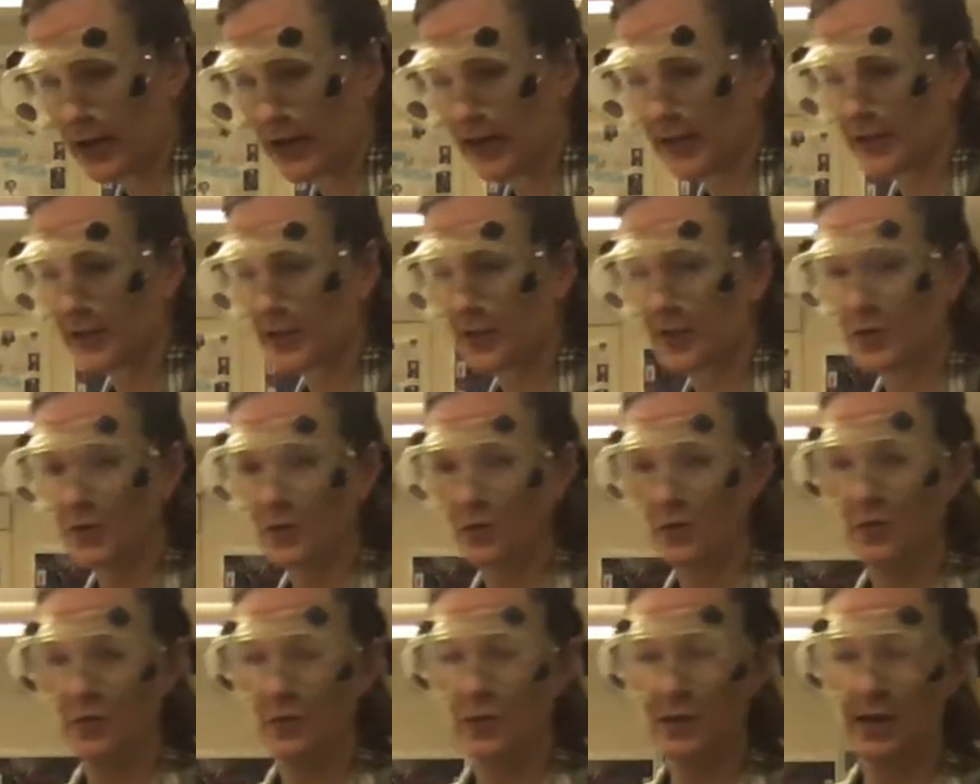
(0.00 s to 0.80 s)

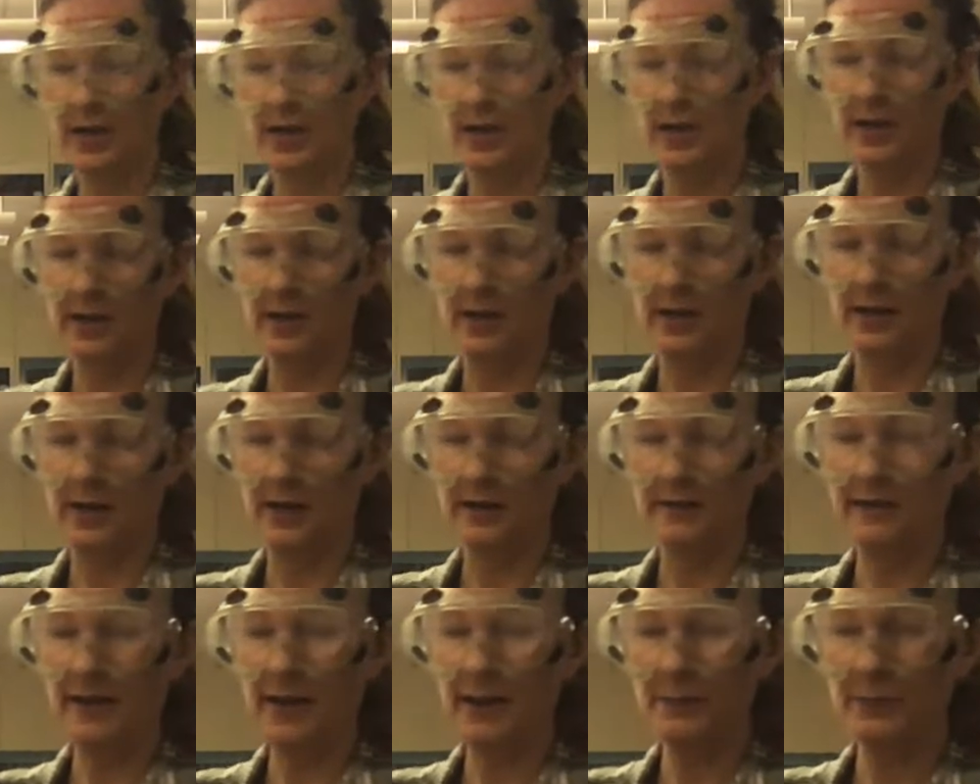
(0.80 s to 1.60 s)
into an
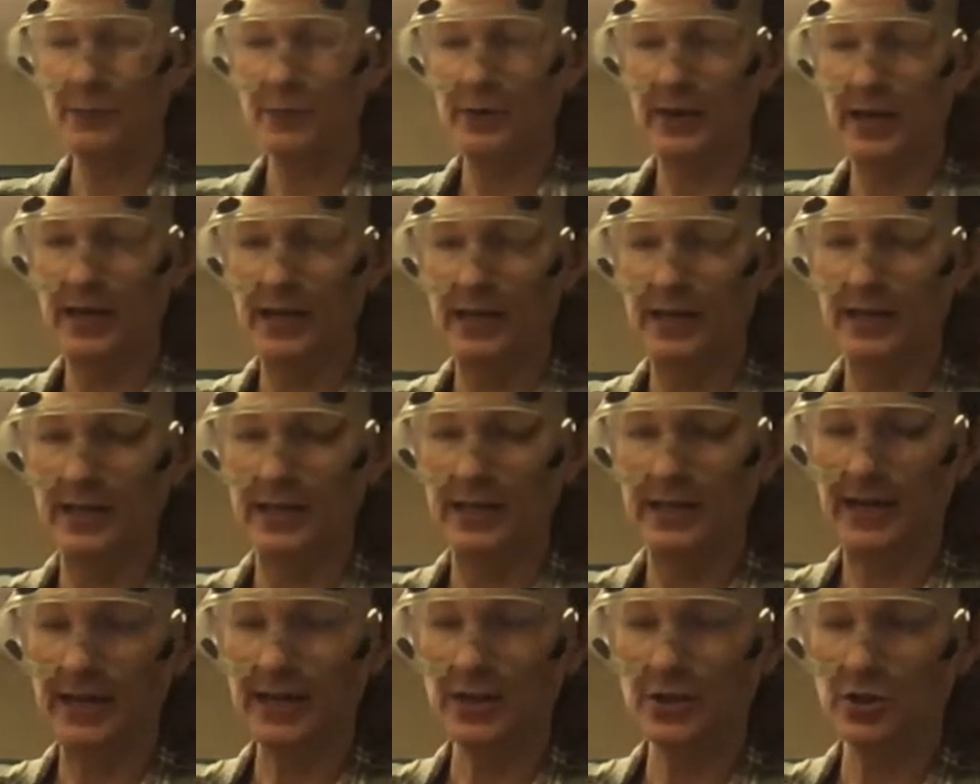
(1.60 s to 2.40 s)
evaporating
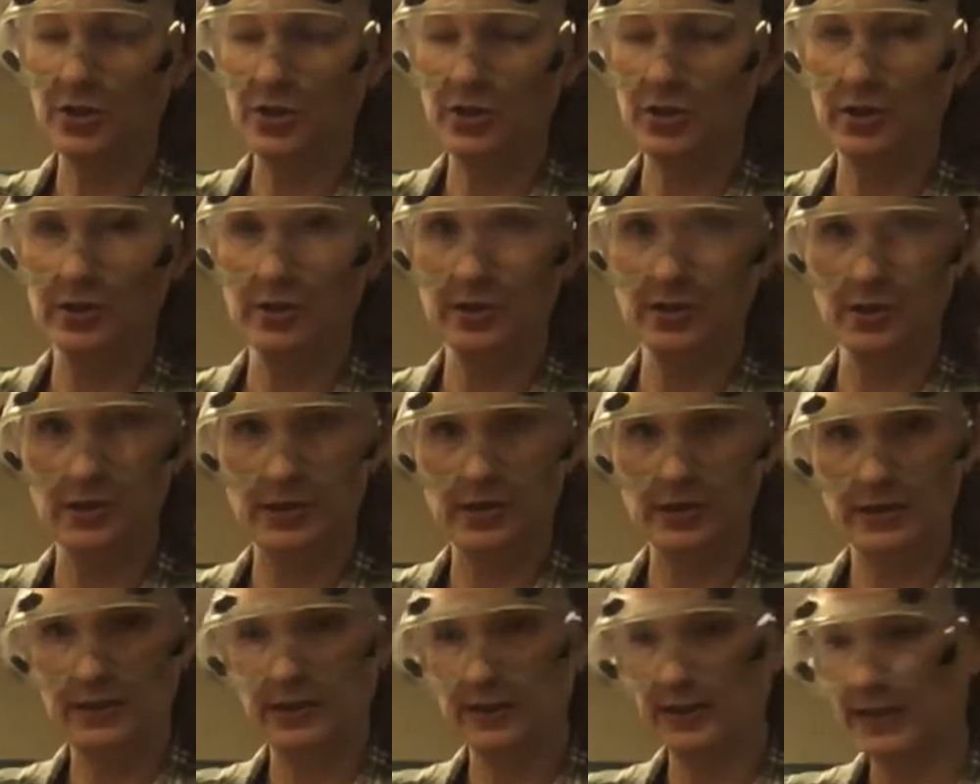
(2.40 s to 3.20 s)
dish, so
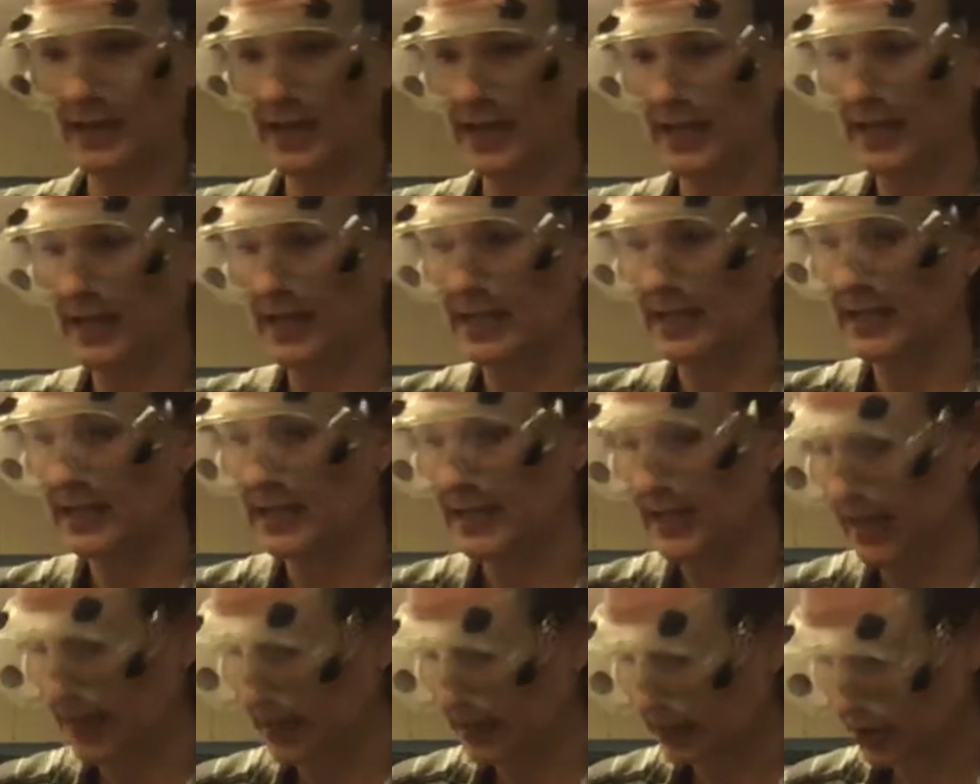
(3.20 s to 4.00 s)
this little tiny
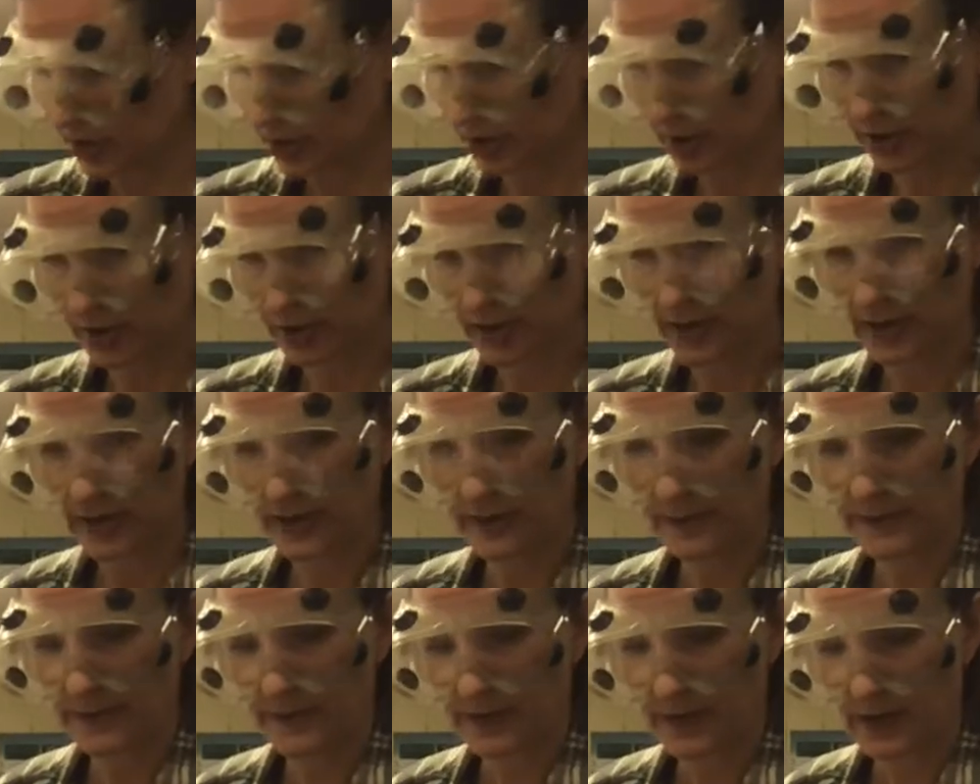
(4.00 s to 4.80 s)
dish.
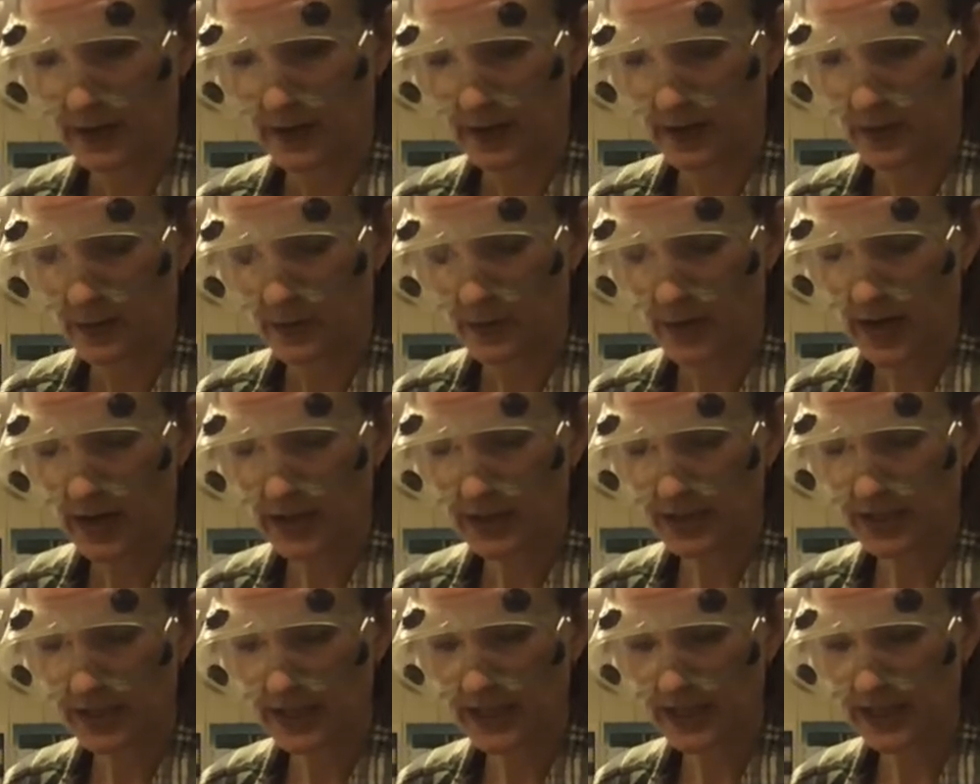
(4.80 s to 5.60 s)
We're
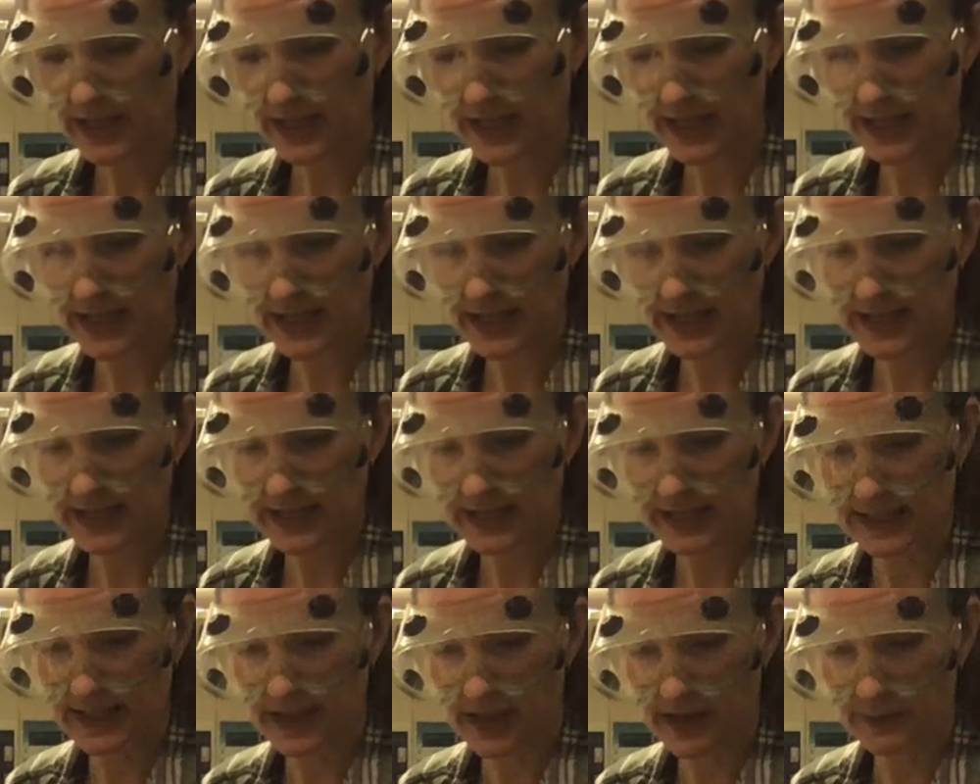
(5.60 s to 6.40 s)
actually going to heat this
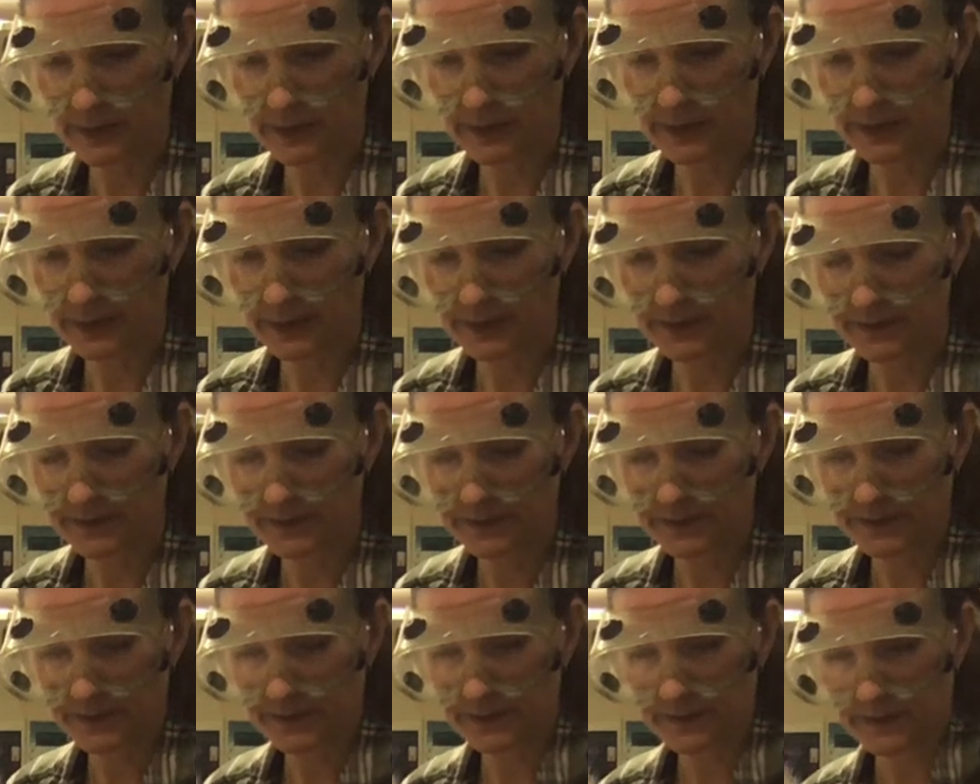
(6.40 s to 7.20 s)
up.
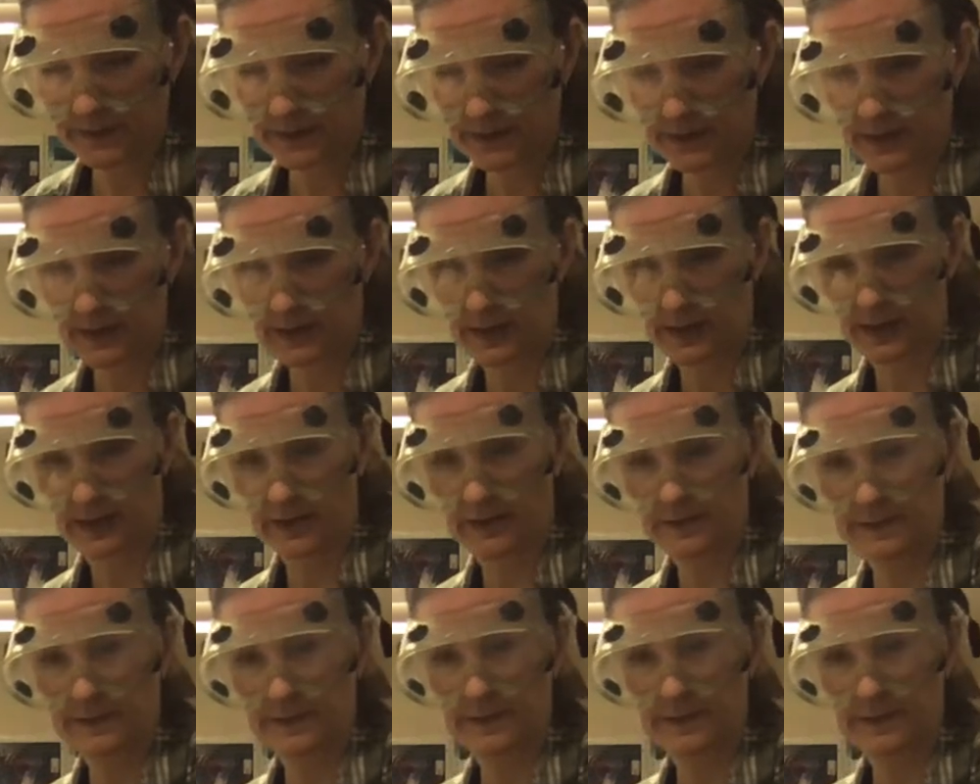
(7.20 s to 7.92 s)
Okay.